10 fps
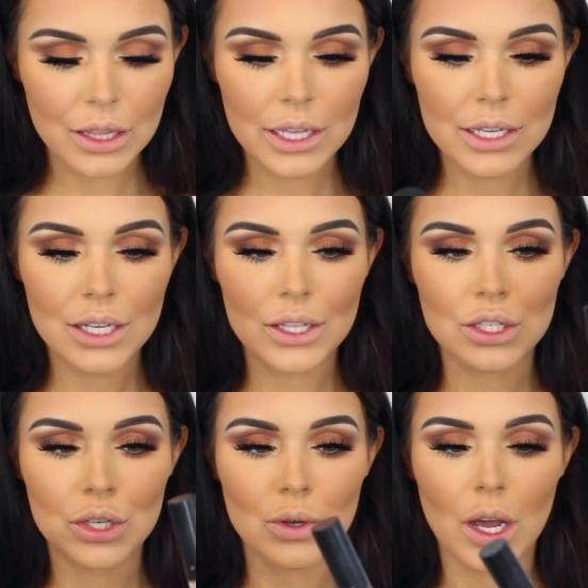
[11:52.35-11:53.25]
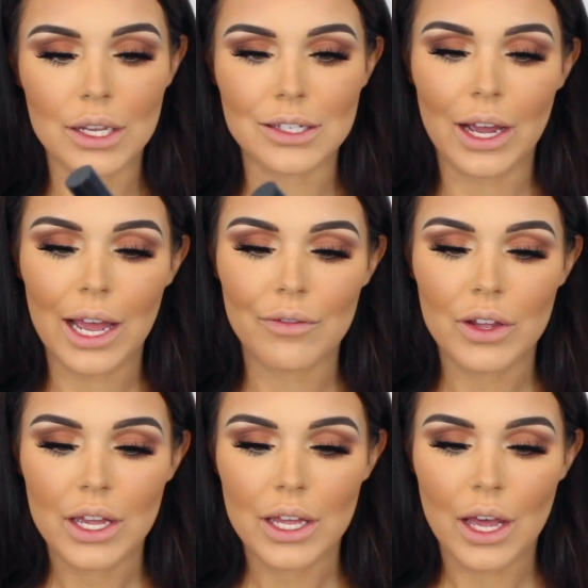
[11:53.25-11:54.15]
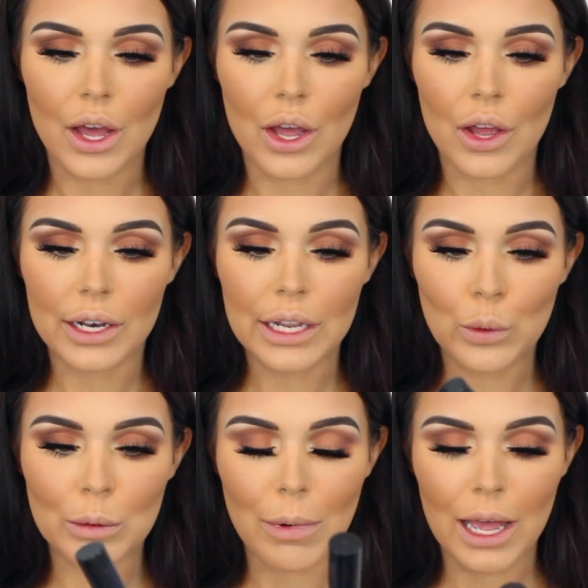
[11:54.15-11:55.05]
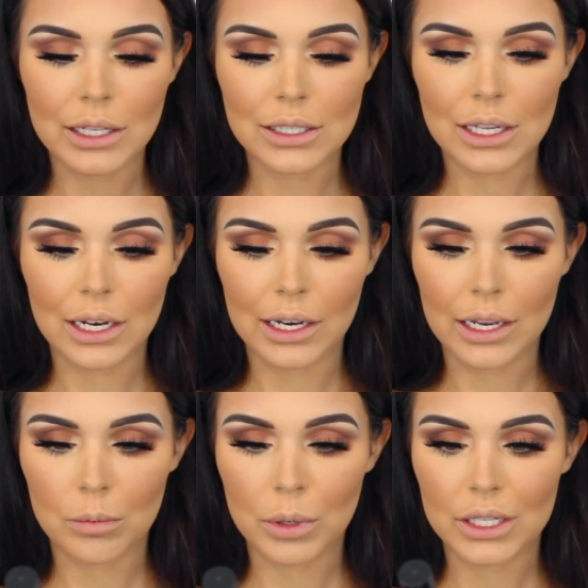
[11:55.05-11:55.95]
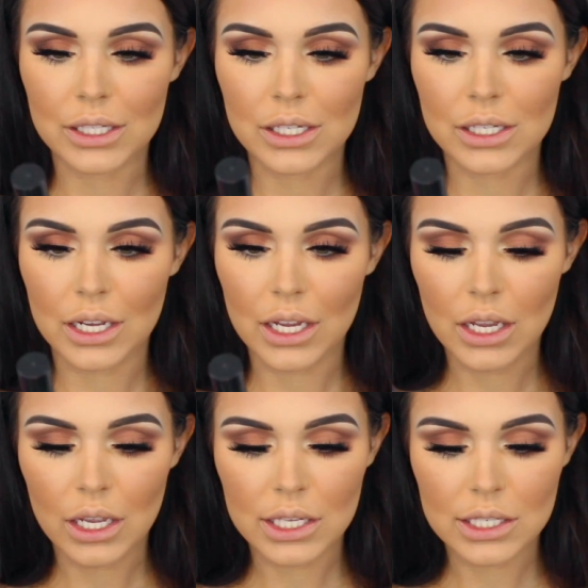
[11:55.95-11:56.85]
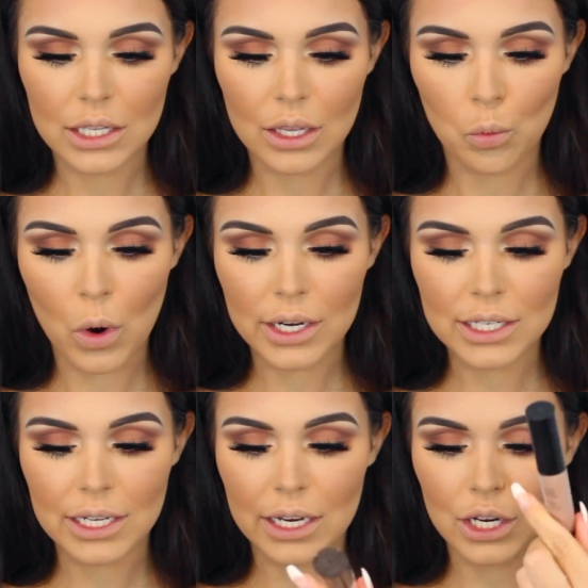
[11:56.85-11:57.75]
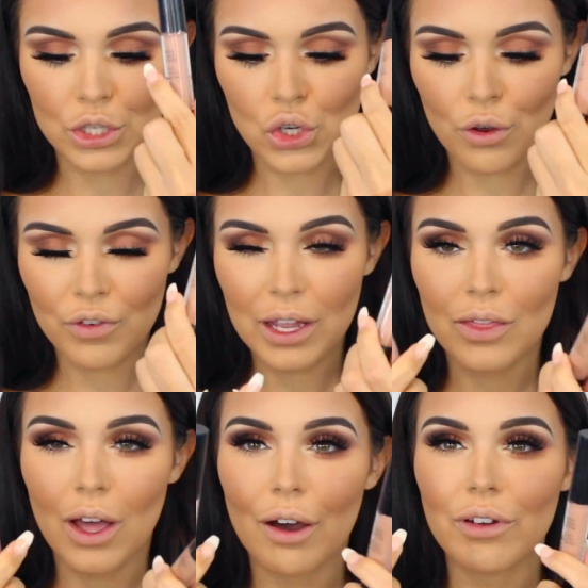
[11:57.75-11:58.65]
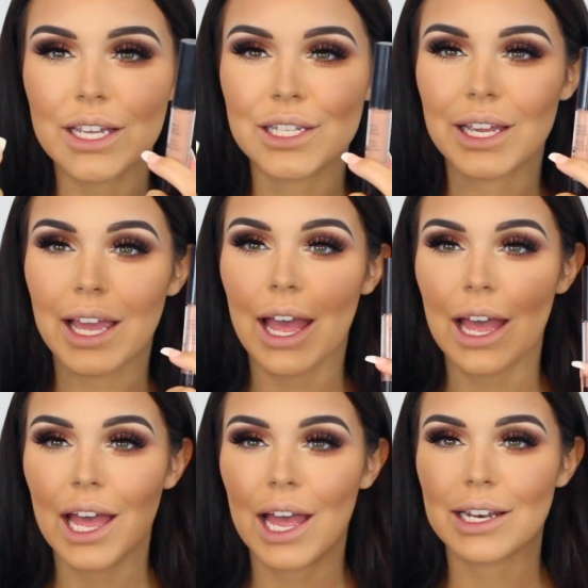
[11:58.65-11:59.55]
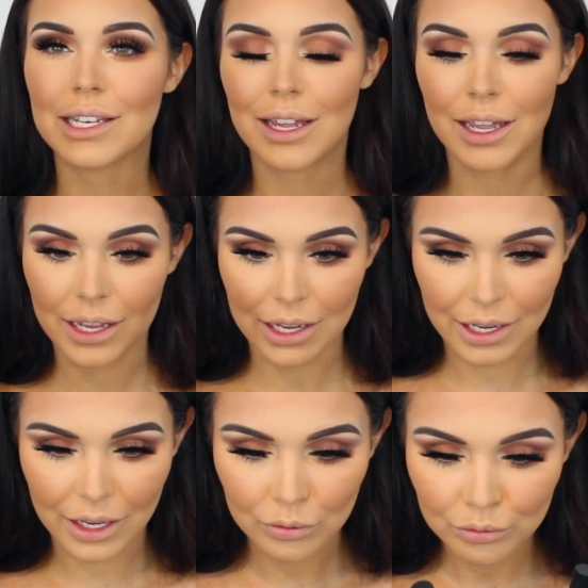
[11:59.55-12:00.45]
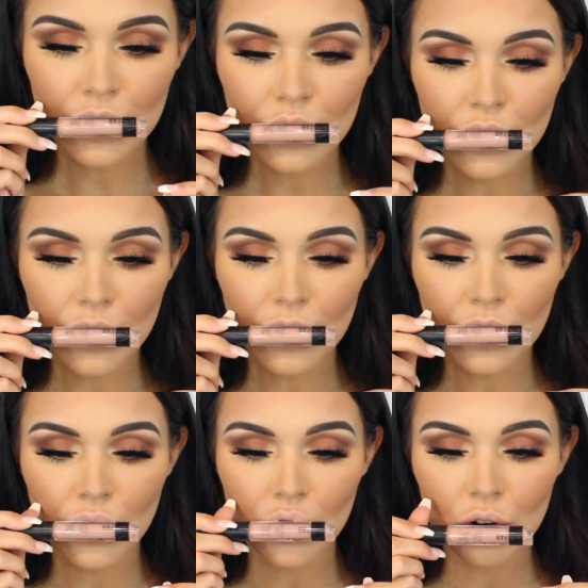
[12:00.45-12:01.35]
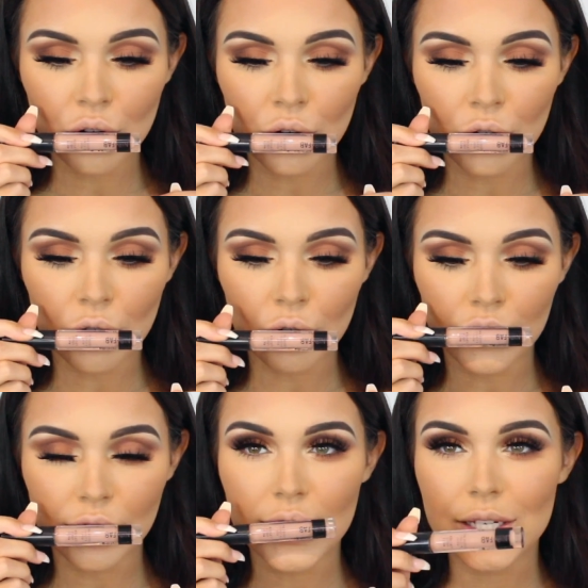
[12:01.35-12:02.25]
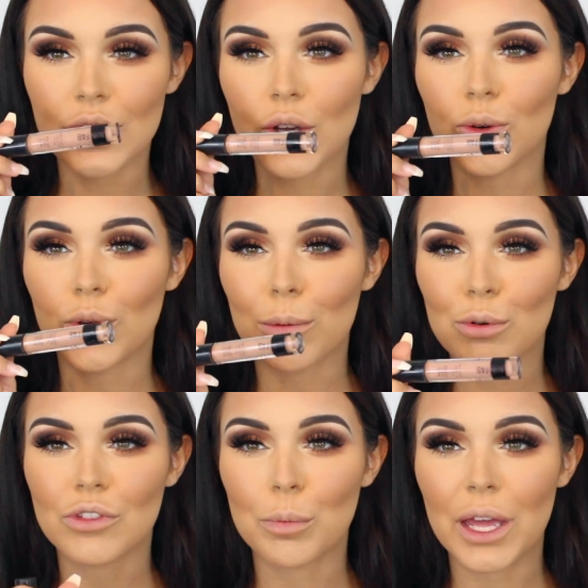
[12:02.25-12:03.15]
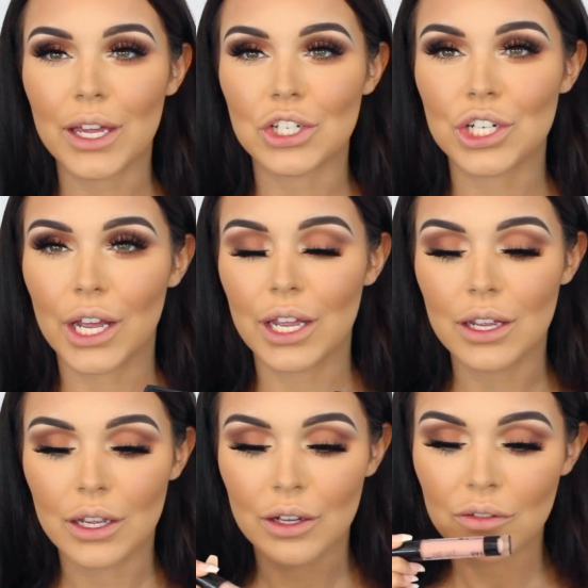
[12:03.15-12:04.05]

These are the two colours I have. Liquid matte lipsticks. One is in TOFFEE, the other is in Candy. Oh, this nude will go more with the Peachy.